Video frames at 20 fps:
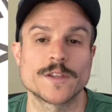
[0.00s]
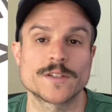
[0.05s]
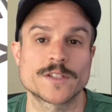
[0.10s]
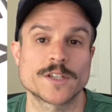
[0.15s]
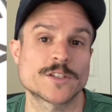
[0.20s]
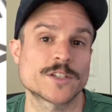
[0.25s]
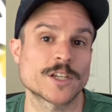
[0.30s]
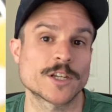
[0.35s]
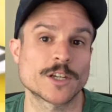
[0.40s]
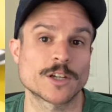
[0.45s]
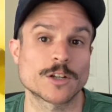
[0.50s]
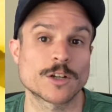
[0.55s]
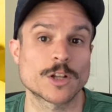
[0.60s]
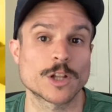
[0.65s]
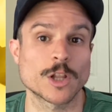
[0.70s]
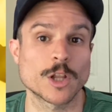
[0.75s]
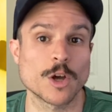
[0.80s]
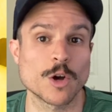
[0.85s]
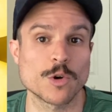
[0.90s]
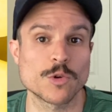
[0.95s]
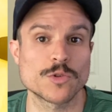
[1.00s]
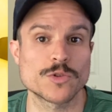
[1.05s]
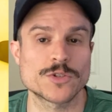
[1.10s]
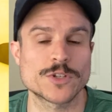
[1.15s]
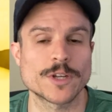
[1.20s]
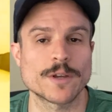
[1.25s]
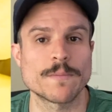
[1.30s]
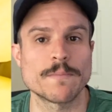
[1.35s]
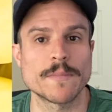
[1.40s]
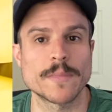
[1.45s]
This is an
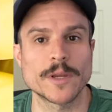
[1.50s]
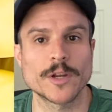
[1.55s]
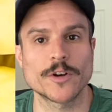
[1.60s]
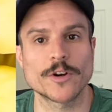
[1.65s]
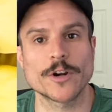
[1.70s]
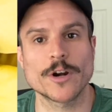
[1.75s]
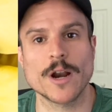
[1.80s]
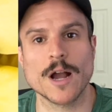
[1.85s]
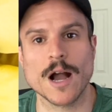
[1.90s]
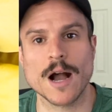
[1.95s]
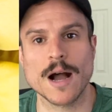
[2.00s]
enclosed emitter